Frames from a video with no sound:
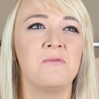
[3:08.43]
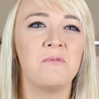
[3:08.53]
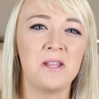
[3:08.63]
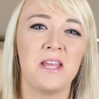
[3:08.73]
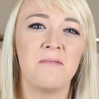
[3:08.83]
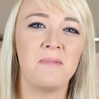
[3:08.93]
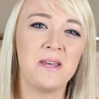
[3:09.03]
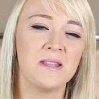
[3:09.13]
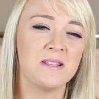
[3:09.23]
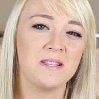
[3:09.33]
what that
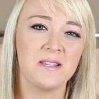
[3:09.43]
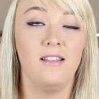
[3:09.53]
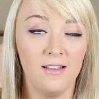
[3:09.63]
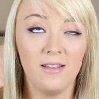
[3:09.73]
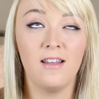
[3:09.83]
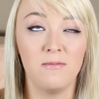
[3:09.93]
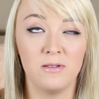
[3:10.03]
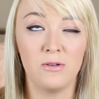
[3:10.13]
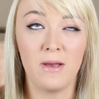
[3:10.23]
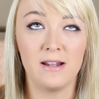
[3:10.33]
means. Ugh, I'm
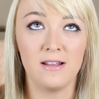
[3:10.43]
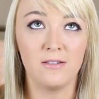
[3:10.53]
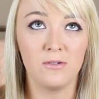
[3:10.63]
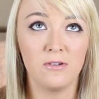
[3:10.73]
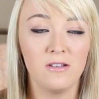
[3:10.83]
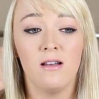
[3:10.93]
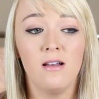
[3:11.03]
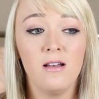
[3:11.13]
so bad at telling stories.